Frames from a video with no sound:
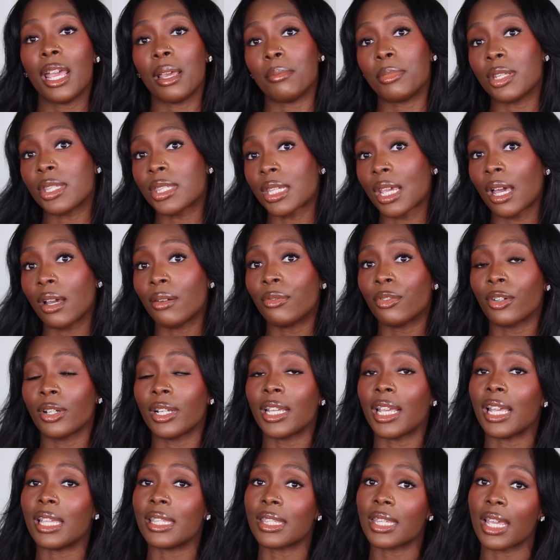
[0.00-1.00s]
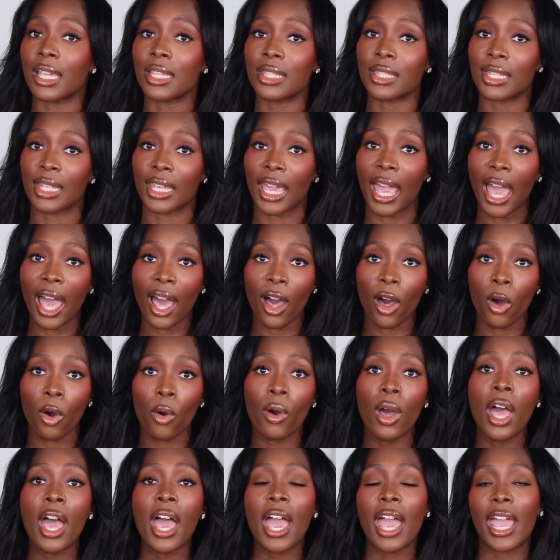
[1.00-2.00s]
am discovering and testing
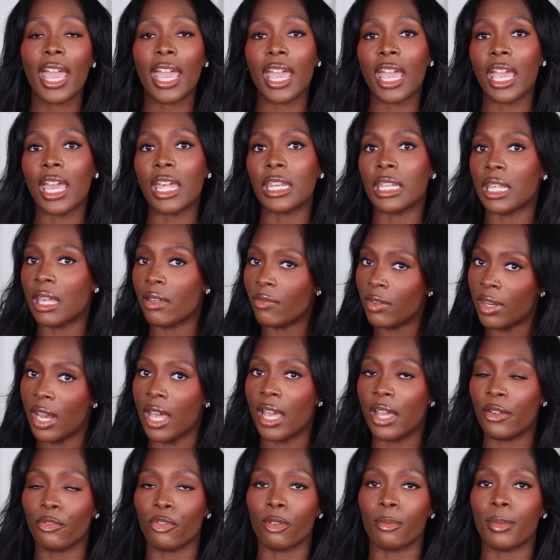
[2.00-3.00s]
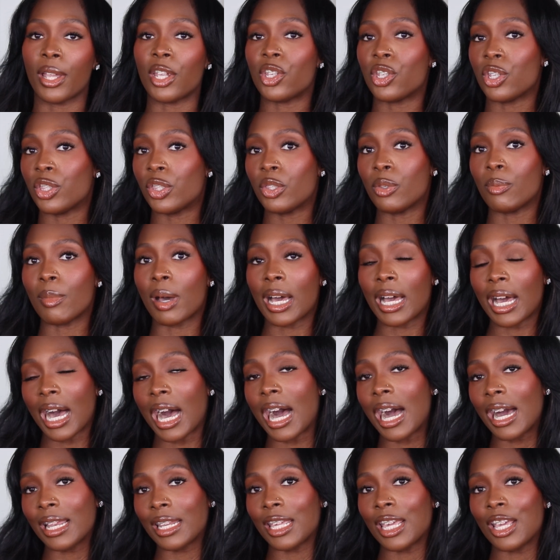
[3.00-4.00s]
out and giving that information to my
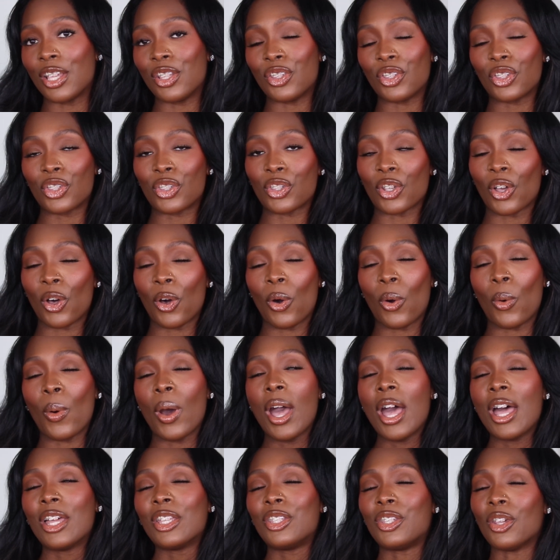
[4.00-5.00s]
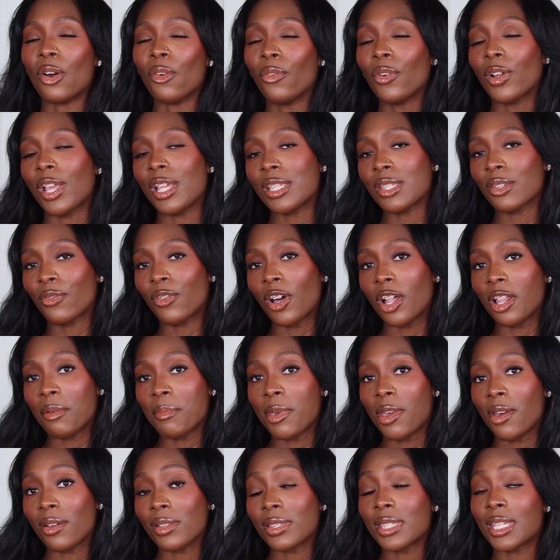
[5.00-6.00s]
audience so don't forget to
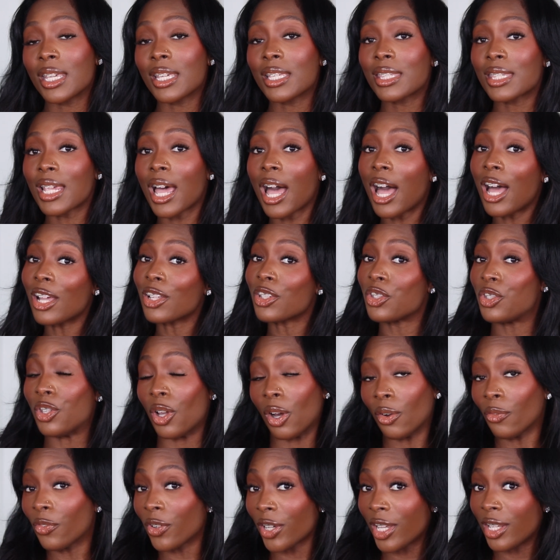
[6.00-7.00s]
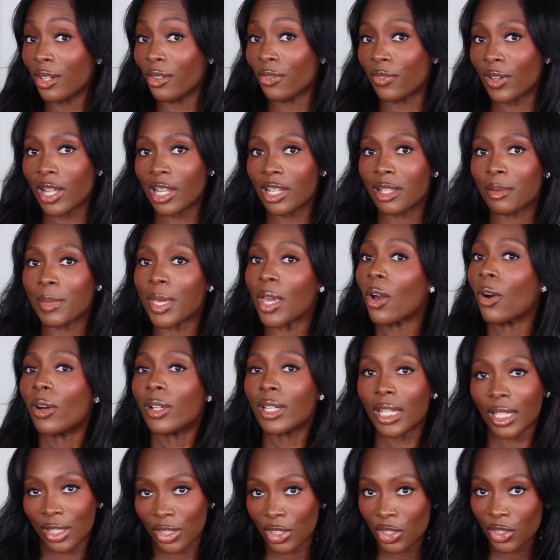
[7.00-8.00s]
follow me on TikTok. Don't forget to follow me
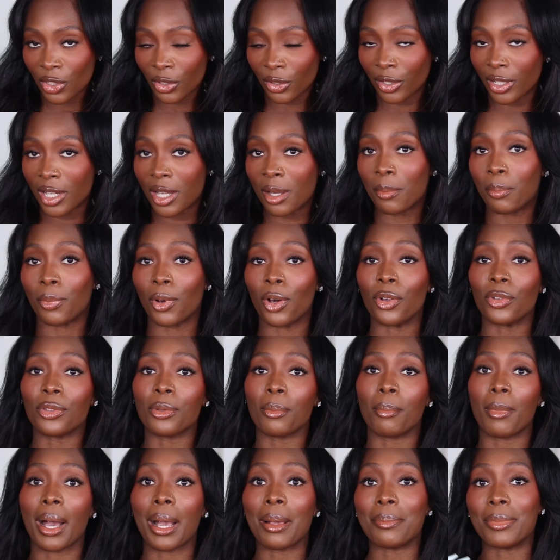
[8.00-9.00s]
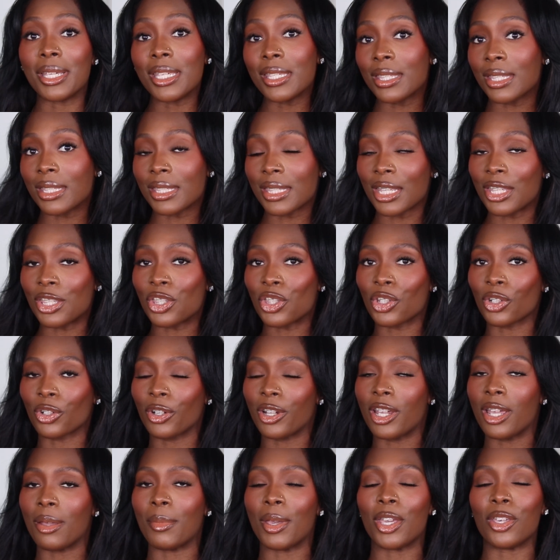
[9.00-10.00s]
on Instagram, both my business
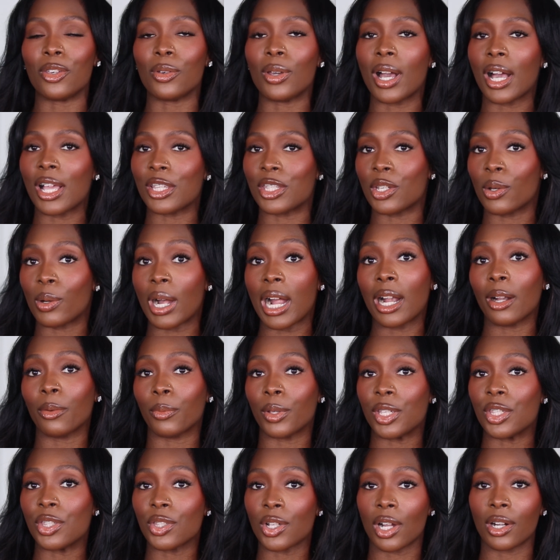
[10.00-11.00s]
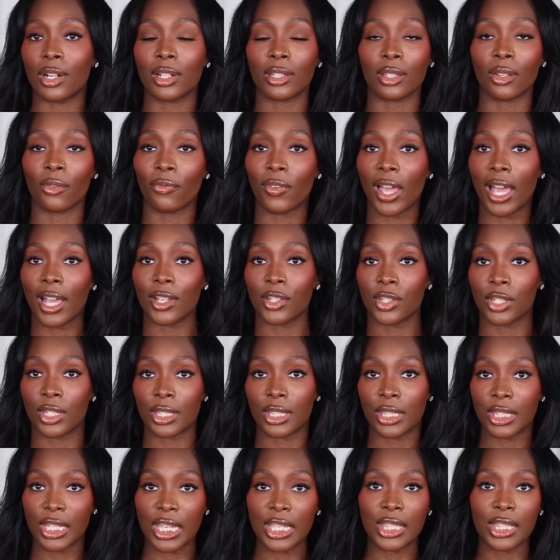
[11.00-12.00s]
Instagram and you guys know I restarted the
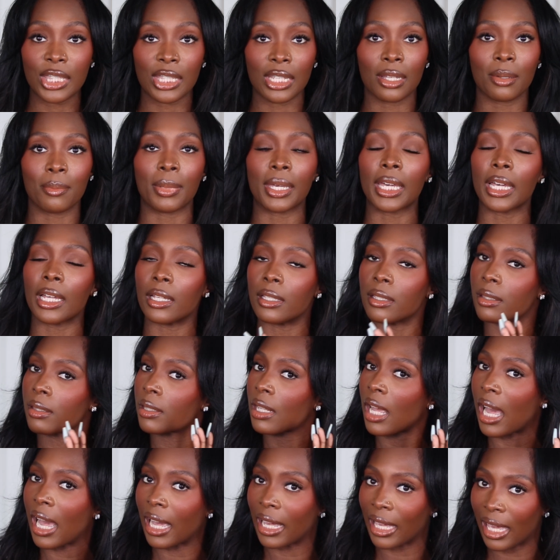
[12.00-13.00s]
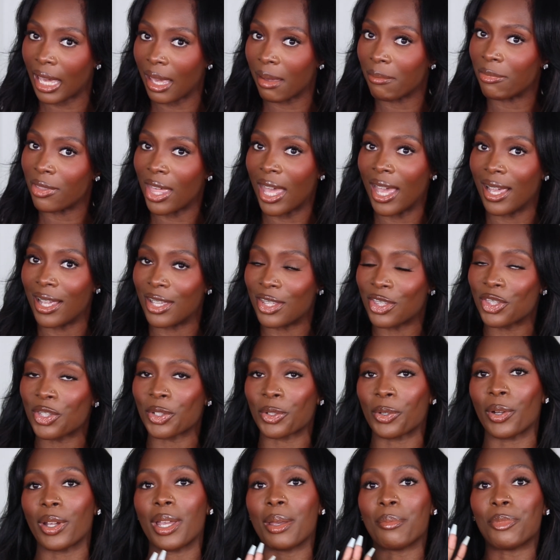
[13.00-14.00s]
Fashion Ceesta because I gave that
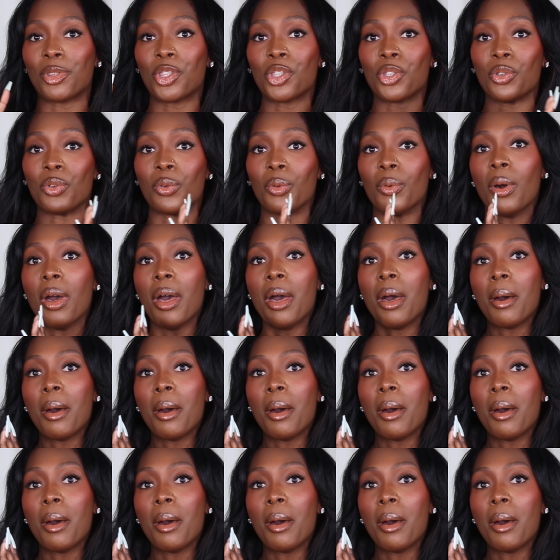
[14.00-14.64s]
Instagram to